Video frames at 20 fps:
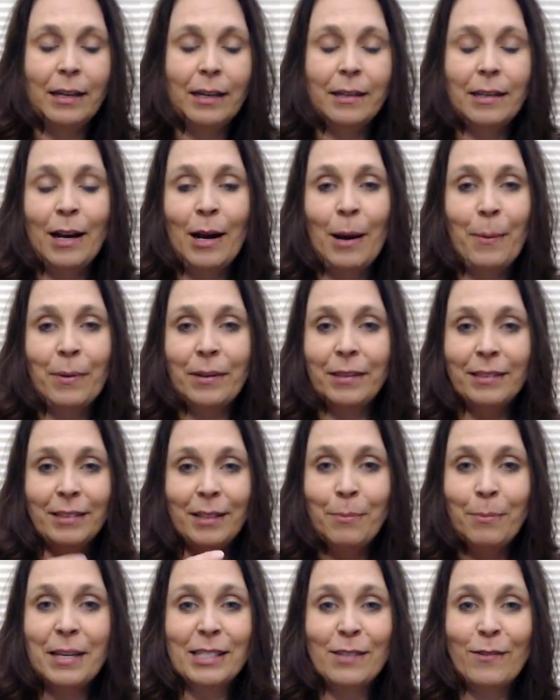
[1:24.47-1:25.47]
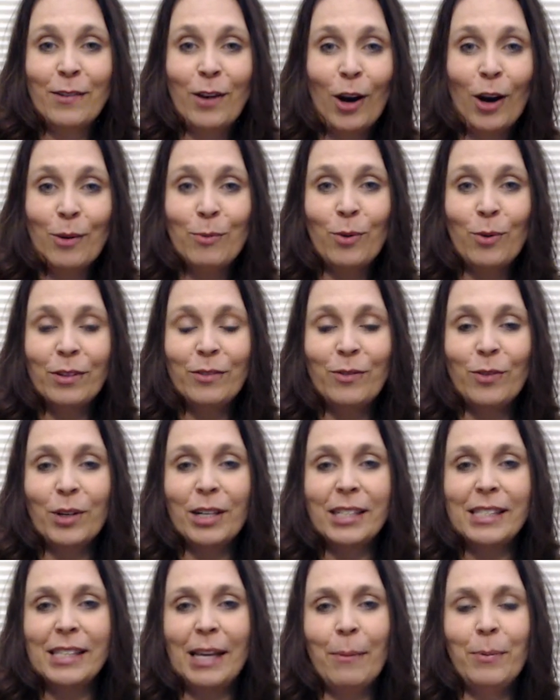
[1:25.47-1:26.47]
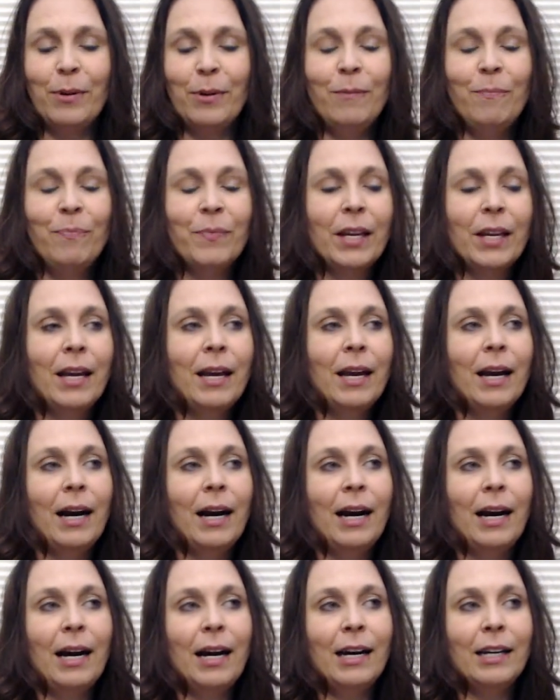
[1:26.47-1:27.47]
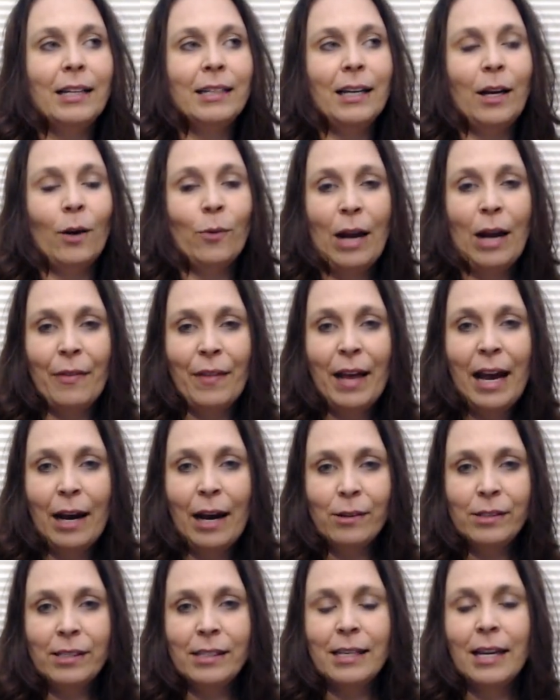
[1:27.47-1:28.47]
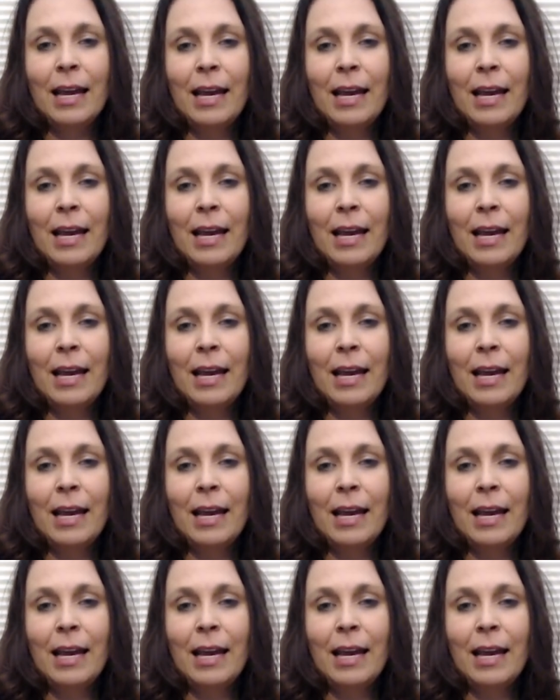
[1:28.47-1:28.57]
up a piece of cardboard, for example, around the house,